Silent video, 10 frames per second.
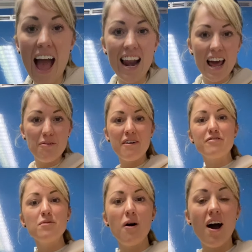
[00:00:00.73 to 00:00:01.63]
Hello
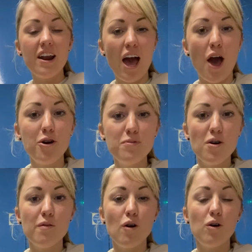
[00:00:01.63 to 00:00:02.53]
everyone, I hope
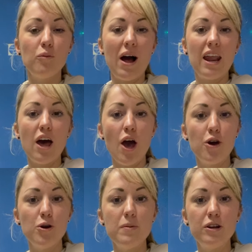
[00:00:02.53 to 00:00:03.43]
you're all well at
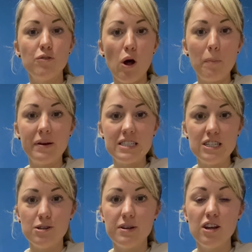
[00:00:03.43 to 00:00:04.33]
home and you're all busy
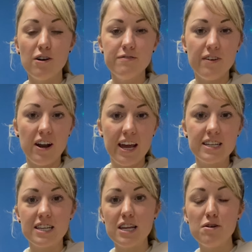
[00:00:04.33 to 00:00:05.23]
doing your
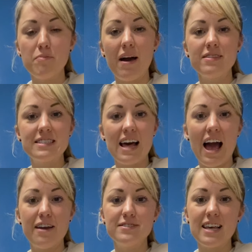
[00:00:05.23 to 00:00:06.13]
phonics and your maths that
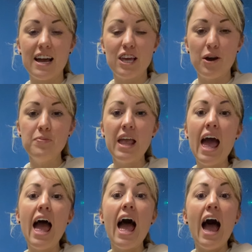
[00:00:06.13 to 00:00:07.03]
I've set you.
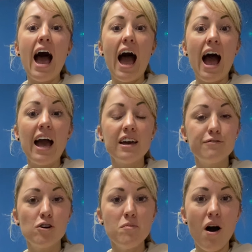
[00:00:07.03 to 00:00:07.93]
I
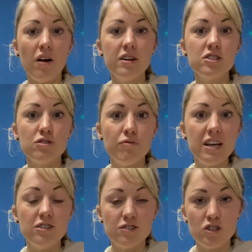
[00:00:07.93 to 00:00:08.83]
have come on to
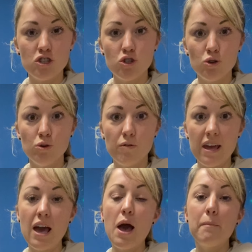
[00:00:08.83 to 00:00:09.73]
read us a
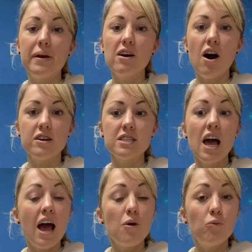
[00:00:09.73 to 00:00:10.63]
story because
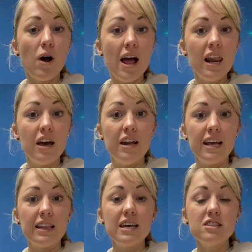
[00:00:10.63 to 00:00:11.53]
we're
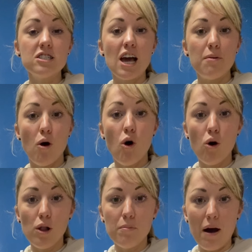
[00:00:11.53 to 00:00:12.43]
learning this term
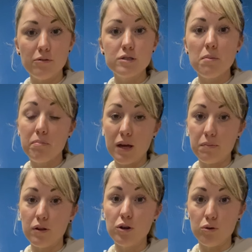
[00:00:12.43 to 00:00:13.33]
all about
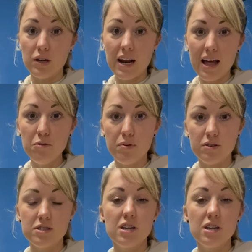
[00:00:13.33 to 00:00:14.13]
people who can help us.